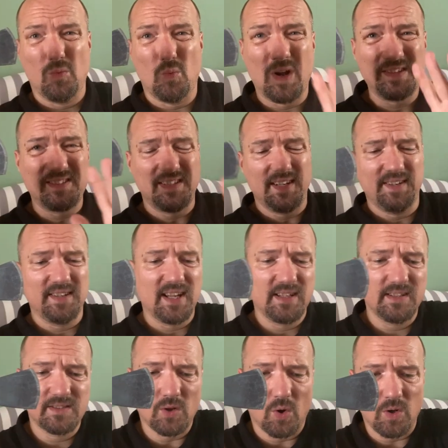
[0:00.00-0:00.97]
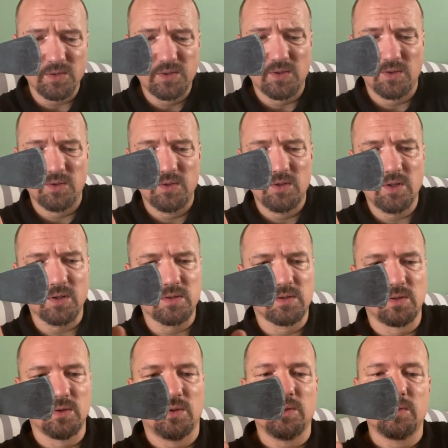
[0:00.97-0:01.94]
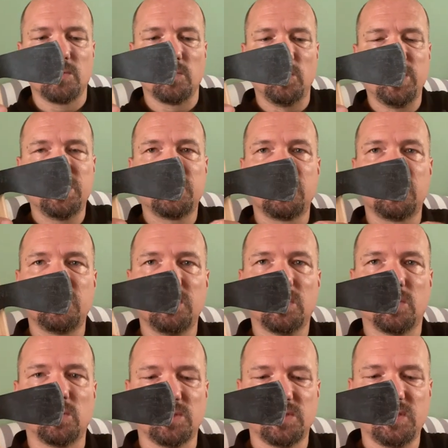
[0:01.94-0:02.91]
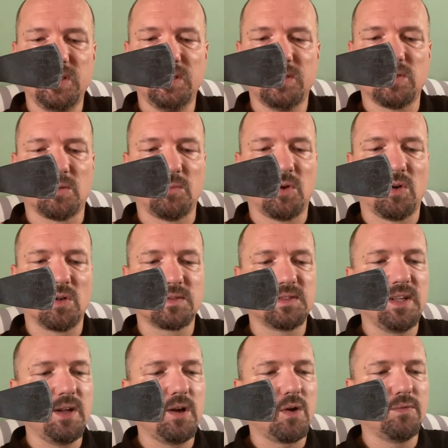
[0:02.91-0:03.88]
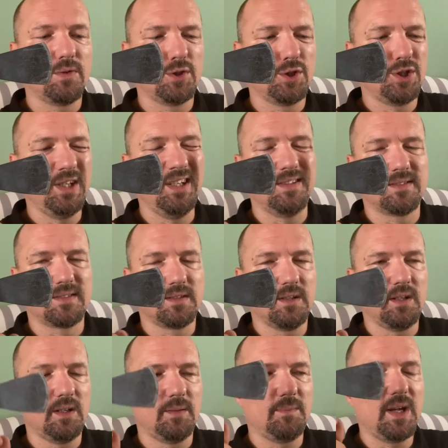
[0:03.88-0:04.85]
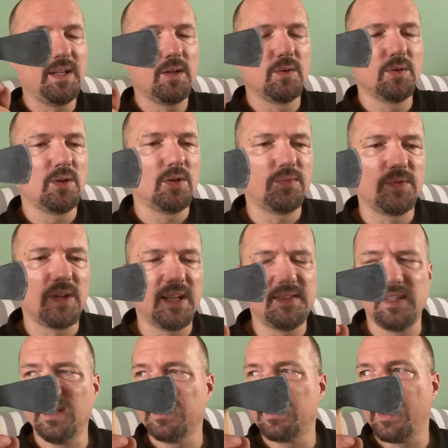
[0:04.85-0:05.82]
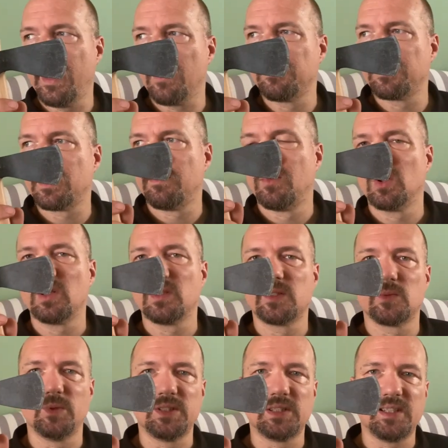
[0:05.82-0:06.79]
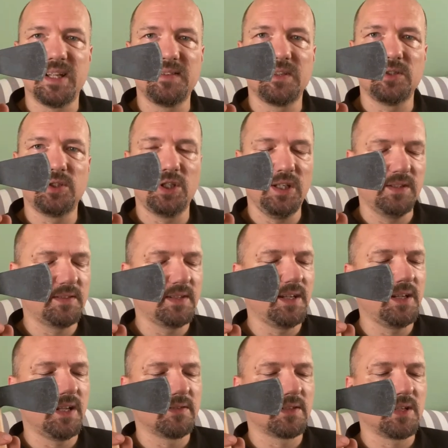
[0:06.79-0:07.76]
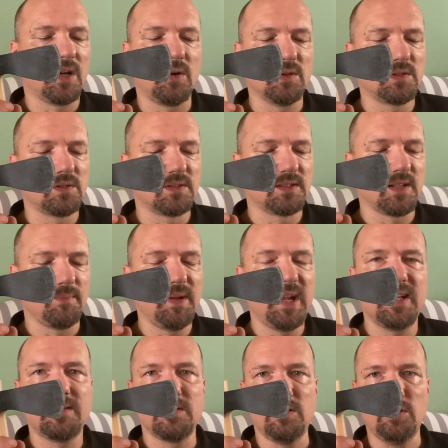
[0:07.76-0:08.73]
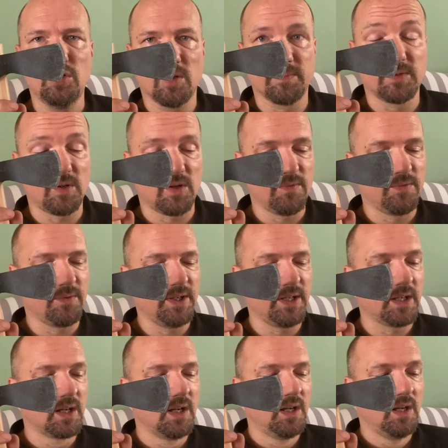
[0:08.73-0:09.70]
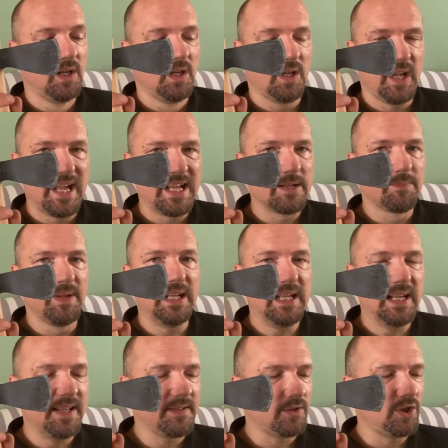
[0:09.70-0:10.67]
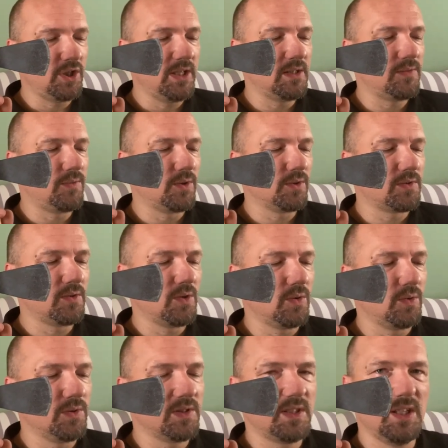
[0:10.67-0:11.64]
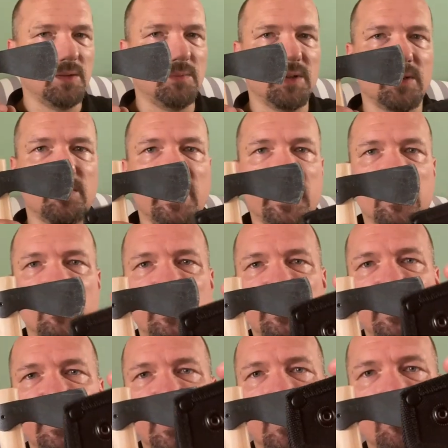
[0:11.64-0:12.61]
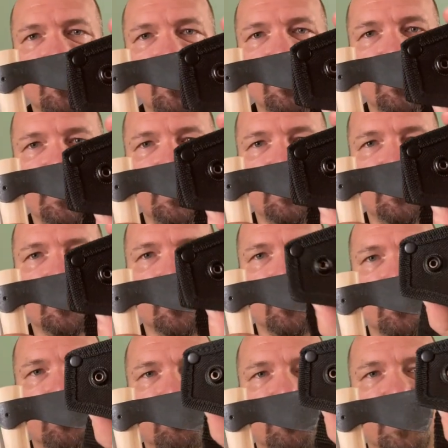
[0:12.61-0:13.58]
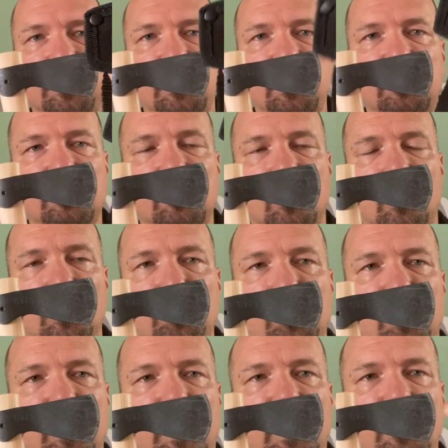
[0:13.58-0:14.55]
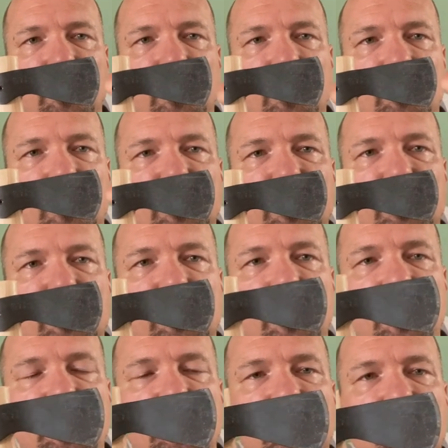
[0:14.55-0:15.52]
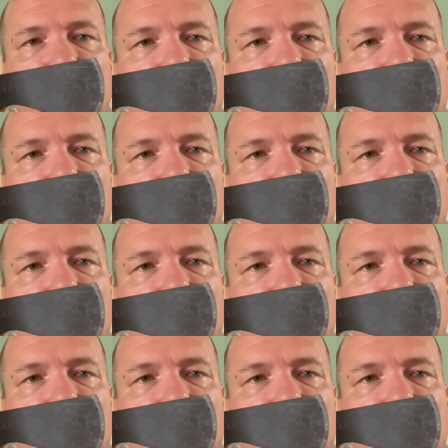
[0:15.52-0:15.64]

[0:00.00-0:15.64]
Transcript: One thing that is also not so good with the cold steel tomahawks, they offer sheaths. Um, I don't know if, I think they have some models with leather sheaths and there are also some Etsy shops offering handmade leather sheaths for the cold steel, but regularly come with these, I think it's Cordura or what is, it is